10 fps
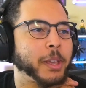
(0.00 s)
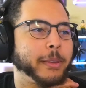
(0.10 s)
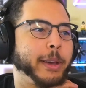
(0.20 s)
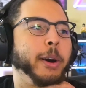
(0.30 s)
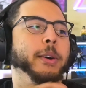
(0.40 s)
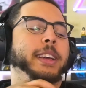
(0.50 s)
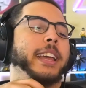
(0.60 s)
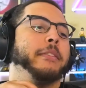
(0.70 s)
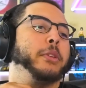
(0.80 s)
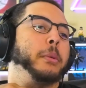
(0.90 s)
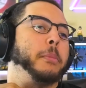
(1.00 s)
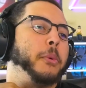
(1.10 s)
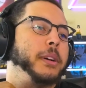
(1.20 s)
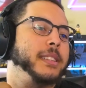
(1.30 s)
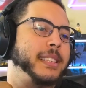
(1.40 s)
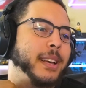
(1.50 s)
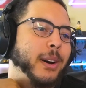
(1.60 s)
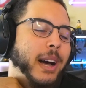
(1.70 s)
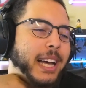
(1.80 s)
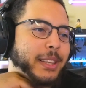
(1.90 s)
They all gave their points, they all
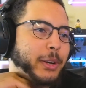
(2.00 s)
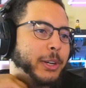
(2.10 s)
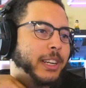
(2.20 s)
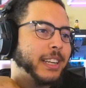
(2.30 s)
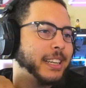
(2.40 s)
had their